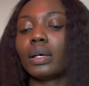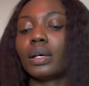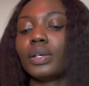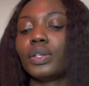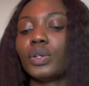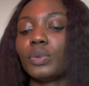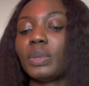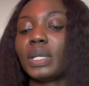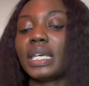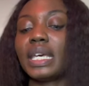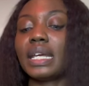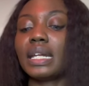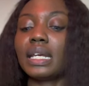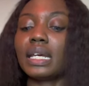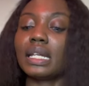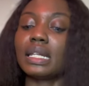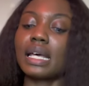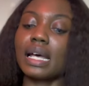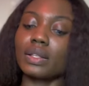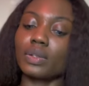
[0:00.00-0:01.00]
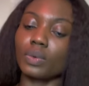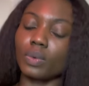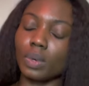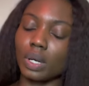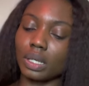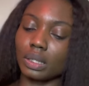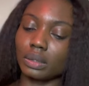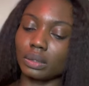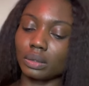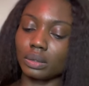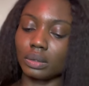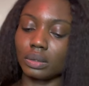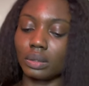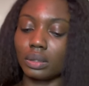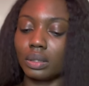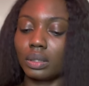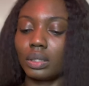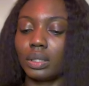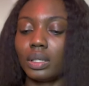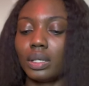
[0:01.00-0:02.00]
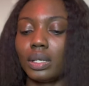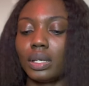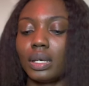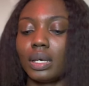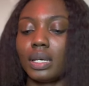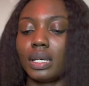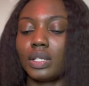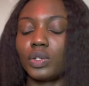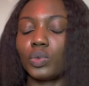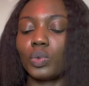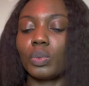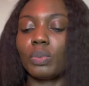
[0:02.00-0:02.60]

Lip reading: You'll be getting another one. It will